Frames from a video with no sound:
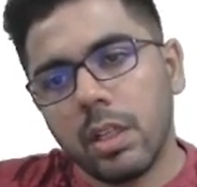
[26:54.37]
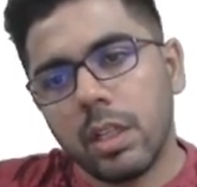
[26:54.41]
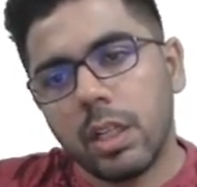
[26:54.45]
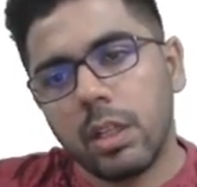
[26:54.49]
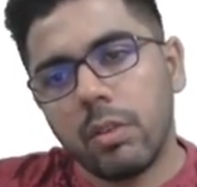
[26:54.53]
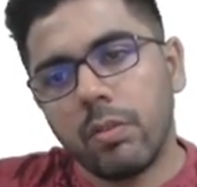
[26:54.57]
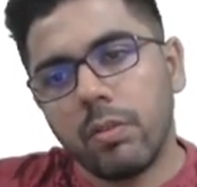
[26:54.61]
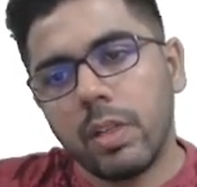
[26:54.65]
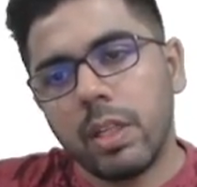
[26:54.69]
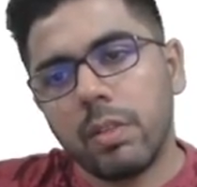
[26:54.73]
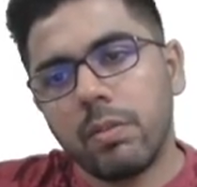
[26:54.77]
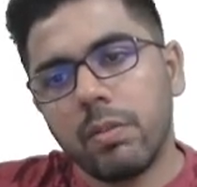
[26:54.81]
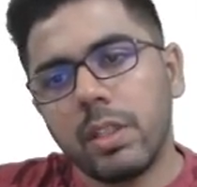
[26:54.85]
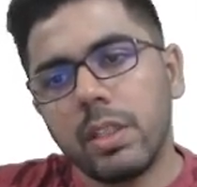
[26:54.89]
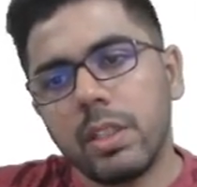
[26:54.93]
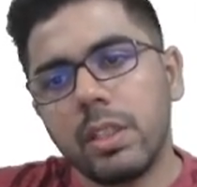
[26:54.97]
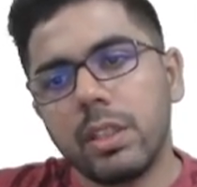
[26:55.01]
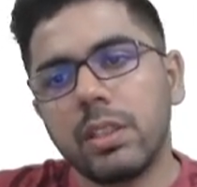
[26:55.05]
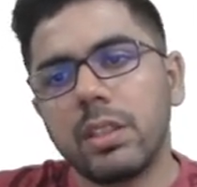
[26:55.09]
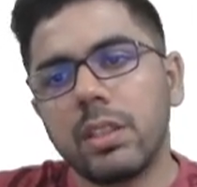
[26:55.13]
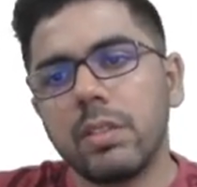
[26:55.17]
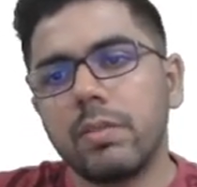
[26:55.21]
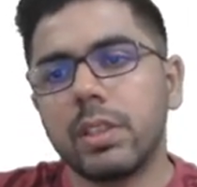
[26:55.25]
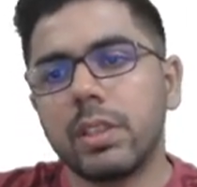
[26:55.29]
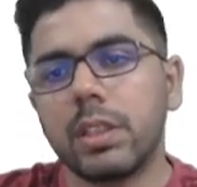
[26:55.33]
Now wherever it
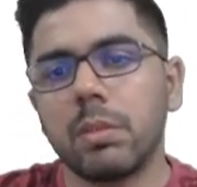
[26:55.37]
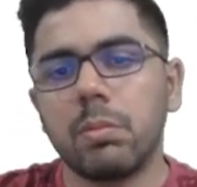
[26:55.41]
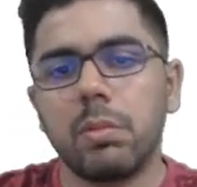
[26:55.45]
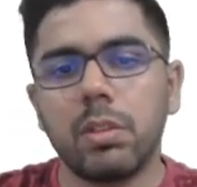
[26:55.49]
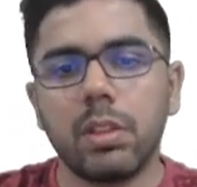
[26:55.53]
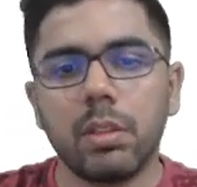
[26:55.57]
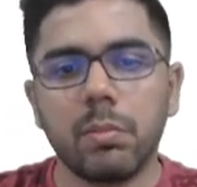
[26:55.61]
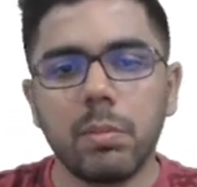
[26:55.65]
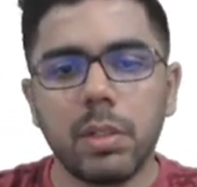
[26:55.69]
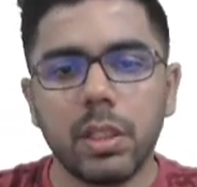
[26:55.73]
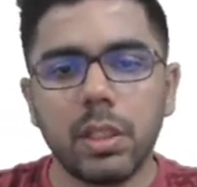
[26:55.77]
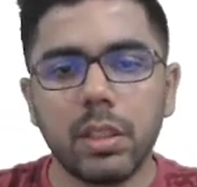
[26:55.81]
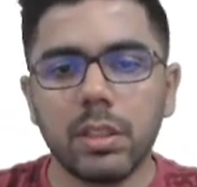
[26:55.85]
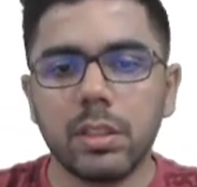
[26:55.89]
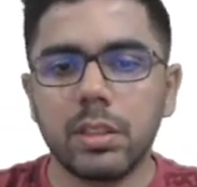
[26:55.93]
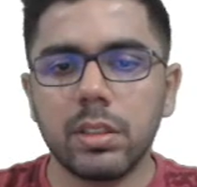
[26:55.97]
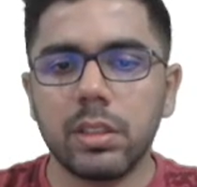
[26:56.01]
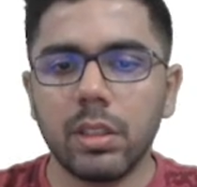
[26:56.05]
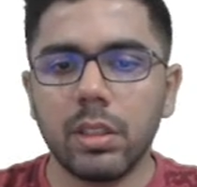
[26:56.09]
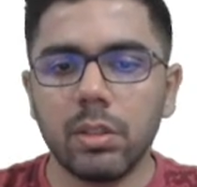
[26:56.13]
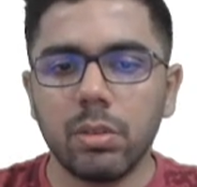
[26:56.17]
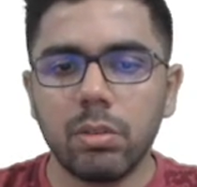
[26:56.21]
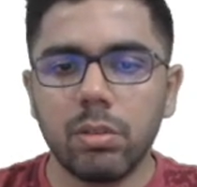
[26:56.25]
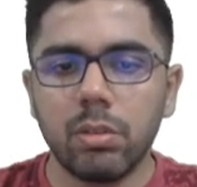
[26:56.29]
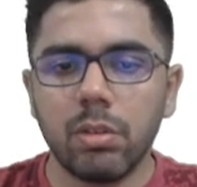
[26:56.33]
is divisible, remainder is
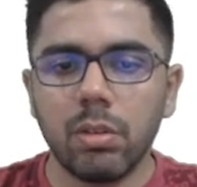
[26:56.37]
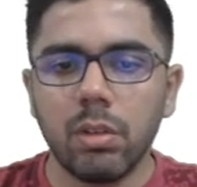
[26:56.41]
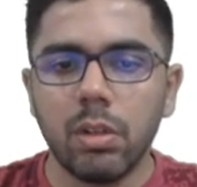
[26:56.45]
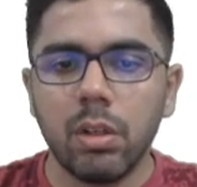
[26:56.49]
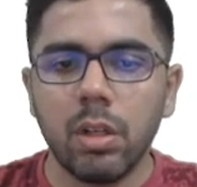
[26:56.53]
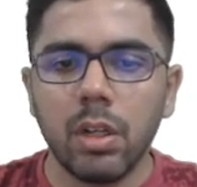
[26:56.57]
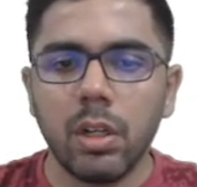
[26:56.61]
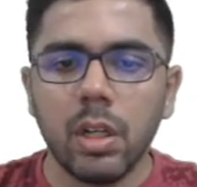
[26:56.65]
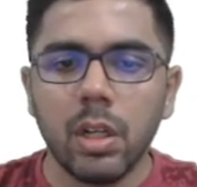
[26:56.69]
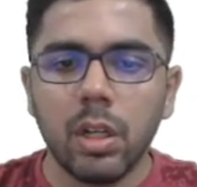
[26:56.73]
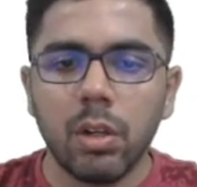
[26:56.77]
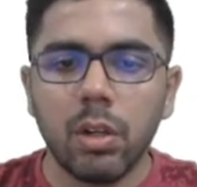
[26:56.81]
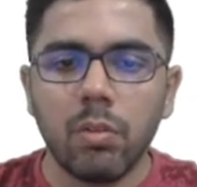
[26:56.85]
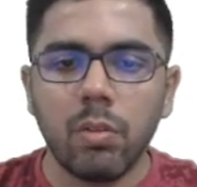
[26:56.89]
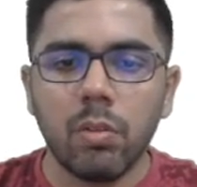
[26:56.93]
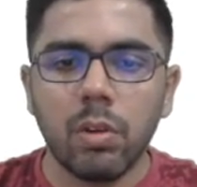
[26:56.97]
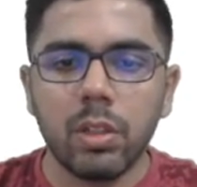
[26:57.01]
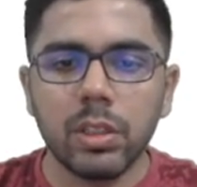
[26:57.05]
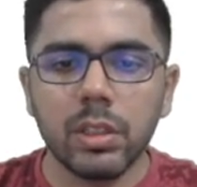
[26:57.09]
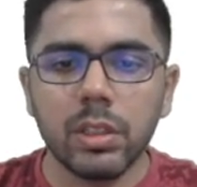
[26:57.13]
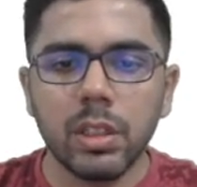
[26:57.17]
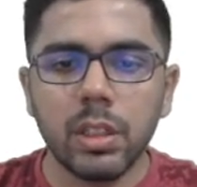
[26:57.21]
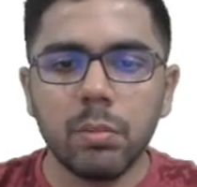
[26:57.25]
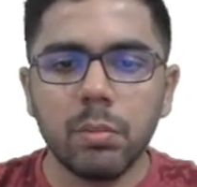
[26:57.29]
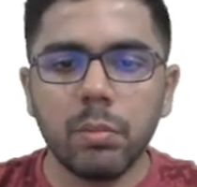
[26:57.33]
0. What
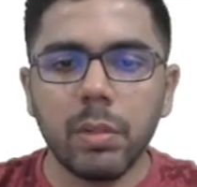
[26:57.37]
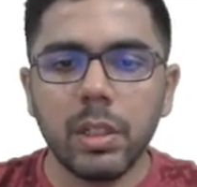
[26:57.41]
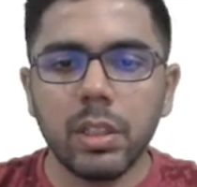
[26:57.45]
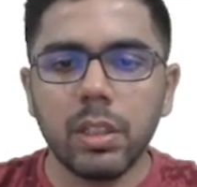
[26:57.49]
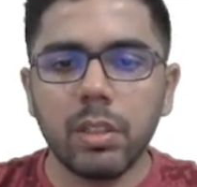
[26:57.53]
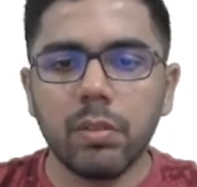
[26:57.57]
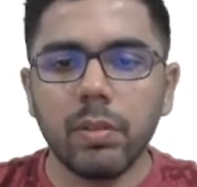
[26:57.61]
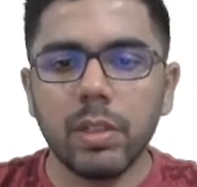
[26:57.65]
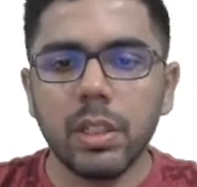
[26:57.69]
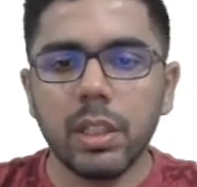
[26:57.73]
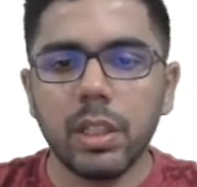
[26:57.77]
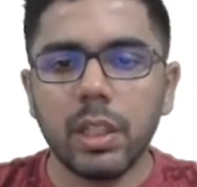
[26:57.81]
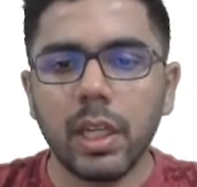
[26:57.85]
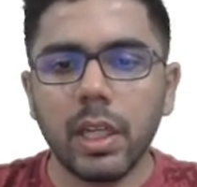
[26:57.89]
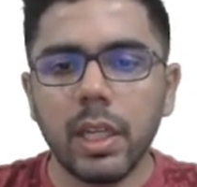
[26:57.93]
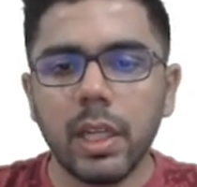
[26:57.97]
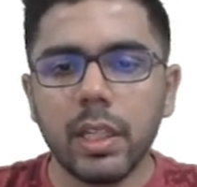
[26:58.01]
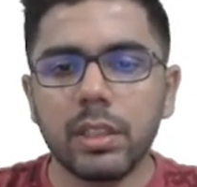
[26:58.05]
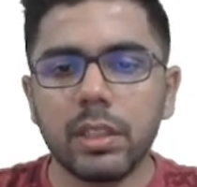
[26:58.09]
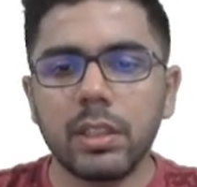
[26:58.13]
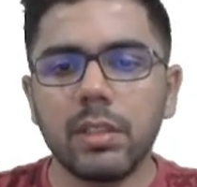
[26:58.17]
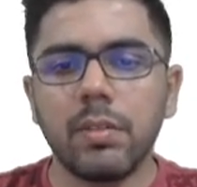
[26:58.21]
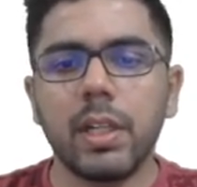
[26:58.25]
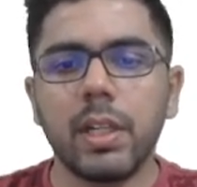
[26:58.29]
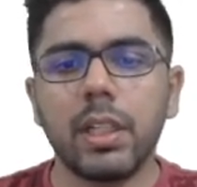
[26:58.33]
is the remainder when k
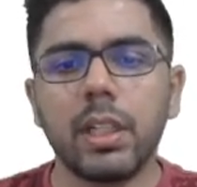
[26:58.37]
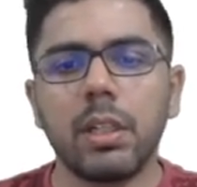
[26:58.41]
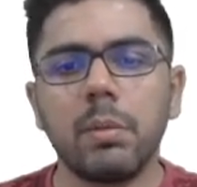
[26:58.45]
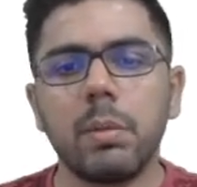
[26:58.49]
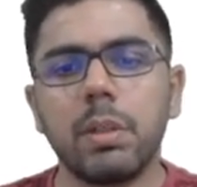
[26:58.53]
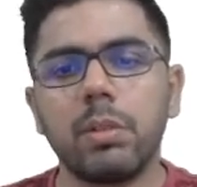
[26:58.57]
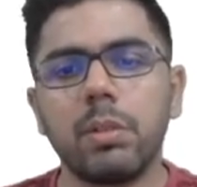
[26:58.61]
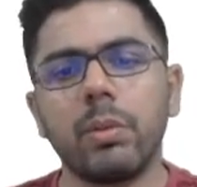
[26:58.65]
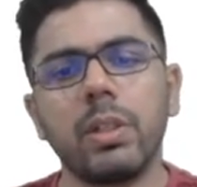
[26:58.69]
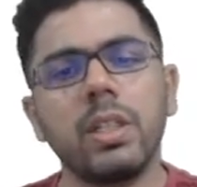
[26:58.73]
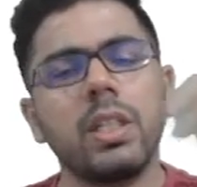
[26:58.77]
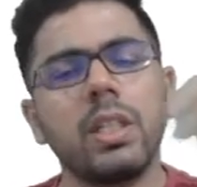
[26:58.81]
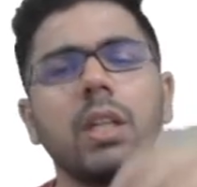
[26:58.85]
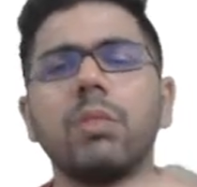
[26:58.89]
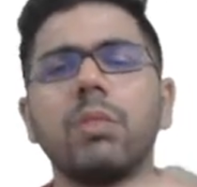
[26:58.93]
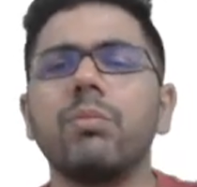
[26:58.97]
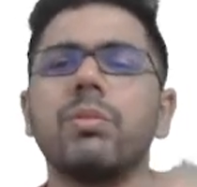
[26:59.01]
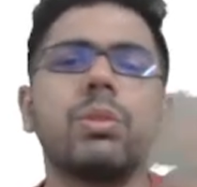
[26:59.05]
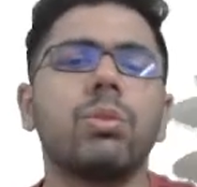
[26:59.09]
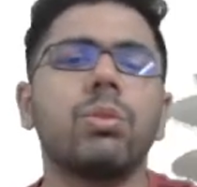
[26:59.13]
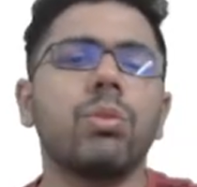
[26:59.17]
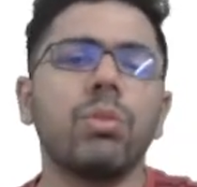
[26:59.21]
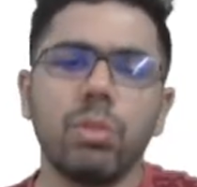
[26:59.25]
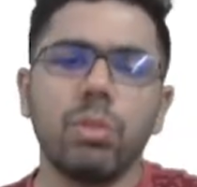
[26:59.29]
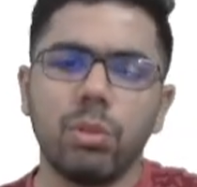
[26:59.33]
is divided by 29? We
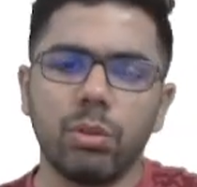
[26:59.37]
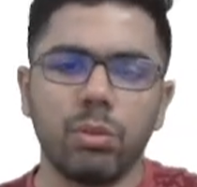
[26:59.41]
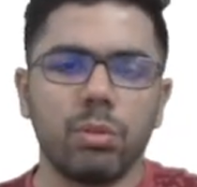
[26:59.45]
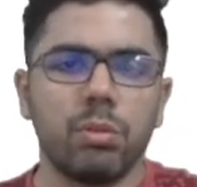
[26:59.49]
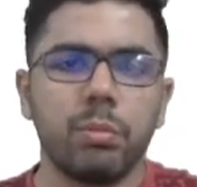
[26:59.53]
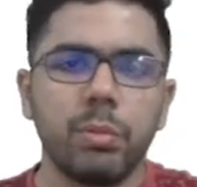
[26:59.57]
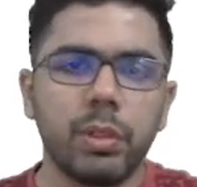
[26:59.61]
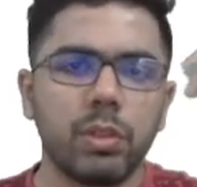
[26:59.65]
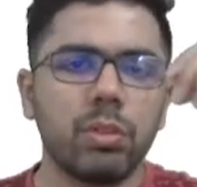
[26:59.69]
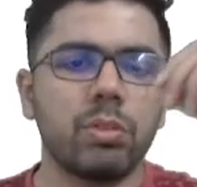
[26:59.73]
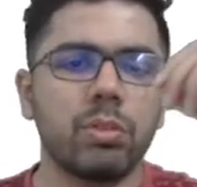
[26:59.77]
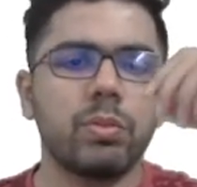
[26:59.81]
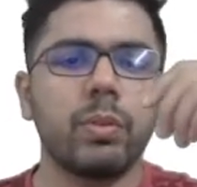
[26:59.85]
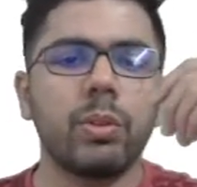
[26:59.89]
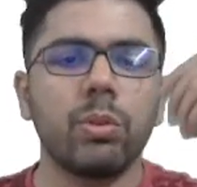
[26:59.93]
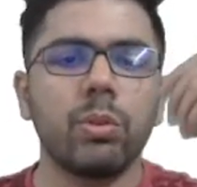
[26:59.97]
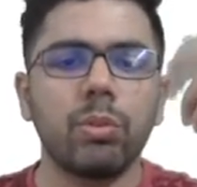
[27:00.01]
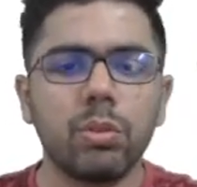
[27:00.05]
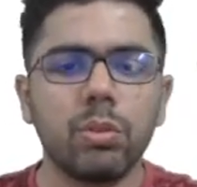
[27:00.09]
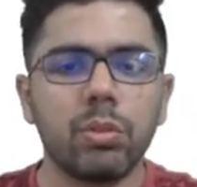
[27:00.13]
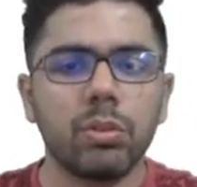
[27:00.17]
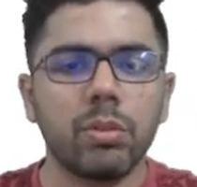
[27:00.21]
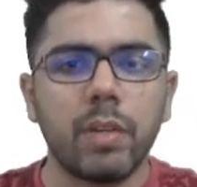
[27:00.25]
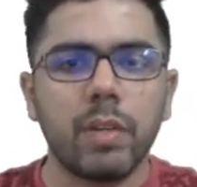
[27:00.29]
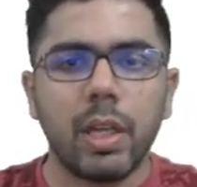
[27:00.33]
don't know, because we don't
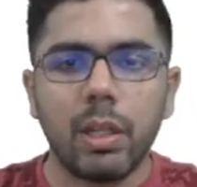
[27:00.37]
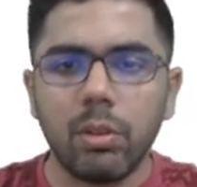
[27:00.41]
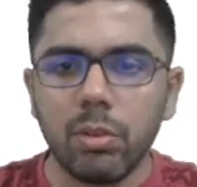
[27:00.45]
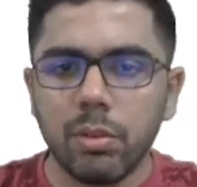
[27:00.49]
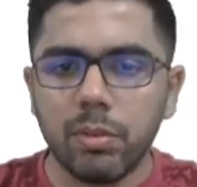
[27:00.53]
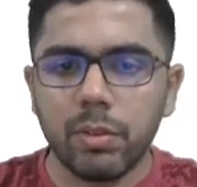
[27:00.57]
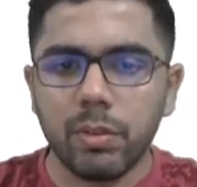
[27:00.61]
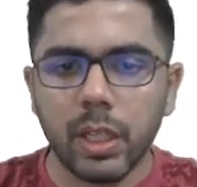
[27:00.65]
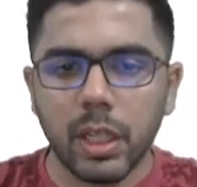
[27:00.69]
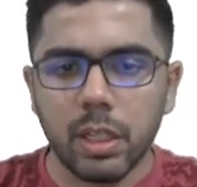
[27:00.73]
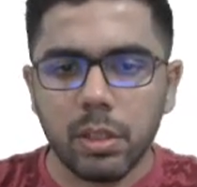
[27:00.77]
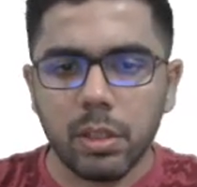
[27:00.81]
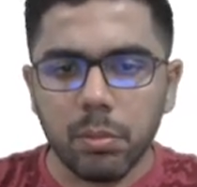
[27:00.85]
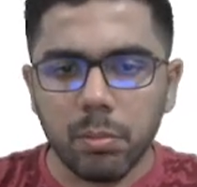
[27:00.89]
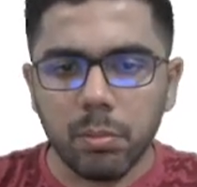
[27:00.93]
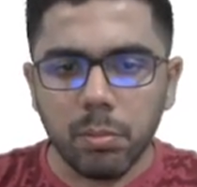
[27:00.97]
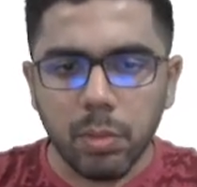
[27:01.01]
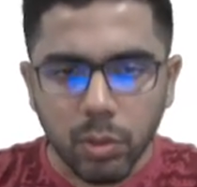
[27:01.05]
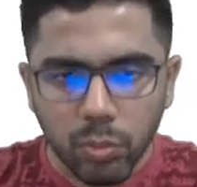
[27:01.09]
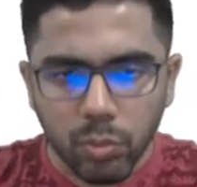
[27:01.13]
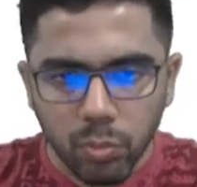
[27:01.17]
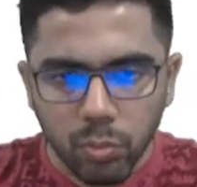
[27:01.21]
know the value of k. But